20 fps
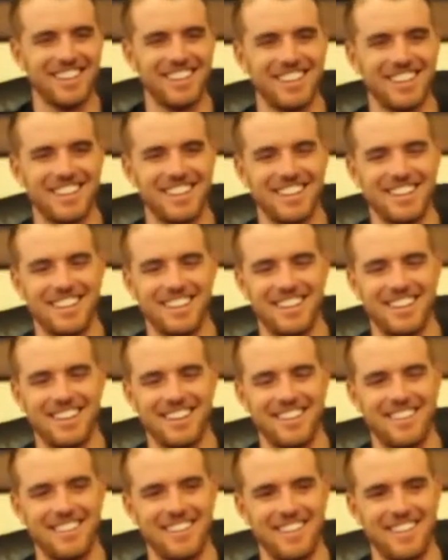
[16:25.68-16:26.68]

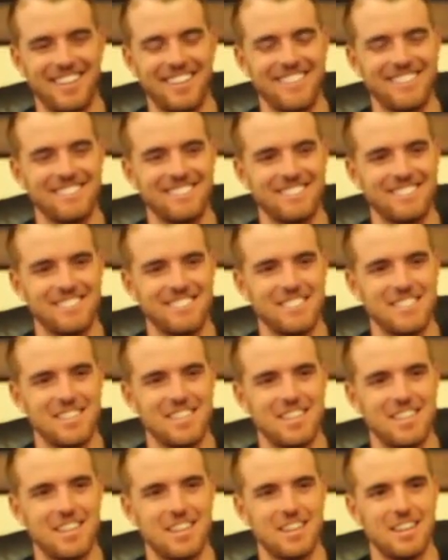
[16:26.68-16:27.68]

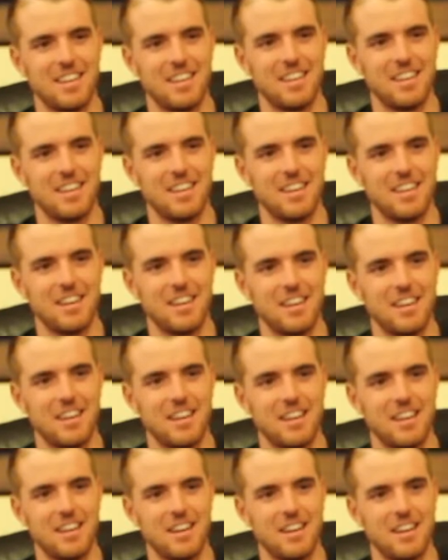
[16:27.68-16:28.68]

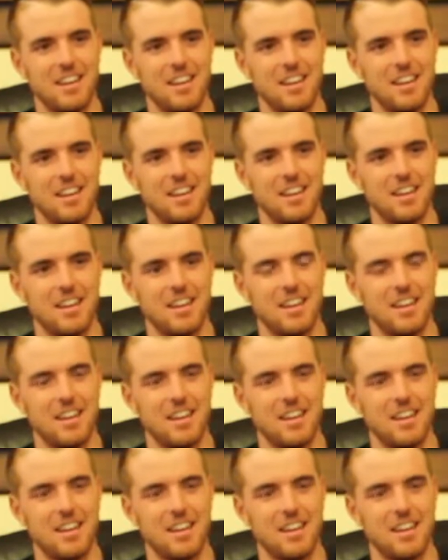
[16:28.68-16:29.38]
No words are spoken by the person on screen.